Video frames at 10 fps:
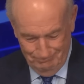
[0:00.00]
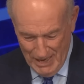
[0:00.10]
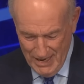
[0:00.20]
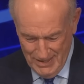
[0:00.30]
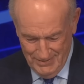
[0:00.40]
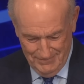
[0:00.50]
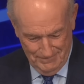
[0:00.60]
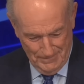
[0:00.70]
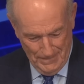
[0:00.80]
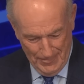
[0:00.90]
Man.
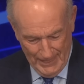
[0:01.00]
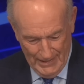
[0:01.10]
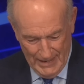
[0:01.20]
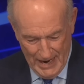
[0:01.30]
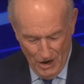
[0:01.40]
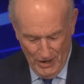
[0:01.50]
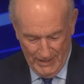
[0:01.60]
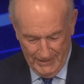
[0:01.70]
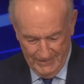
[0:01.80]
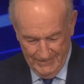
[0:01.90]
Eric,